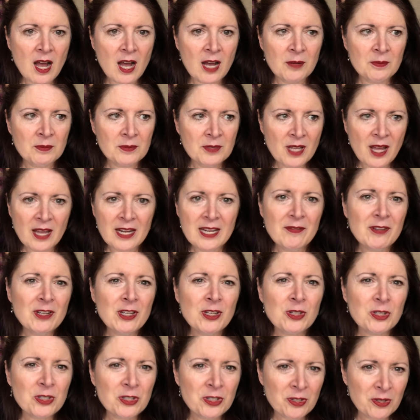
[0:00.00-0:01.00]
Um, not
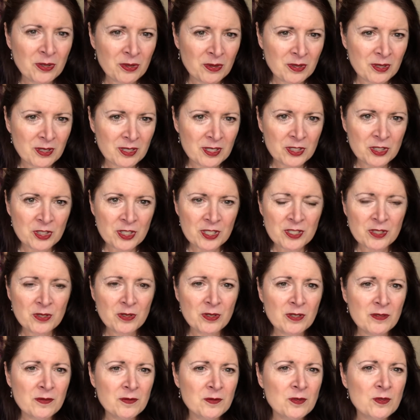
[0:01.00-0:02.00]
even glued,
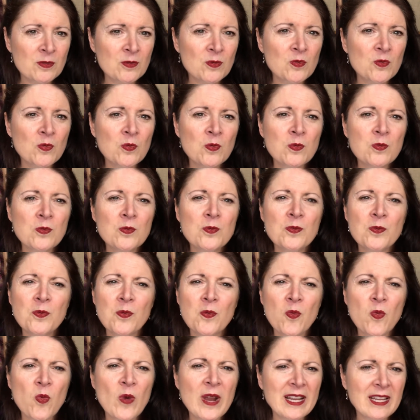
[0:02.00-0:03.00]
just sort of
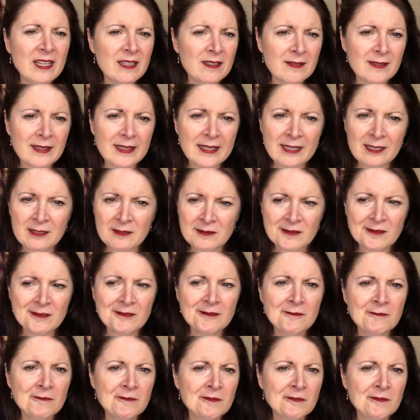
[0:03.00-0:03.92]
wickedly,